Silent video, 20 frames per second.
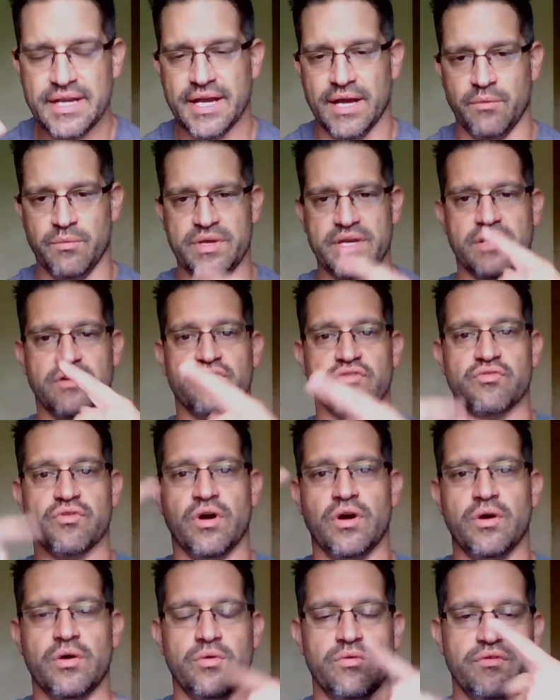and we
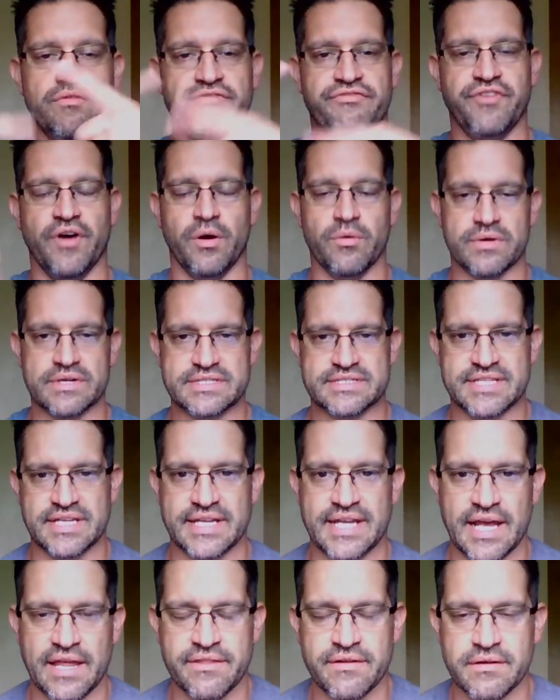grow forward
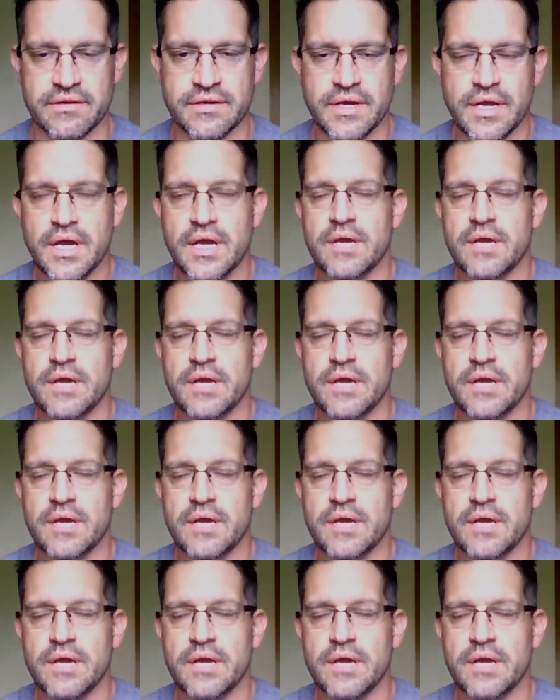together,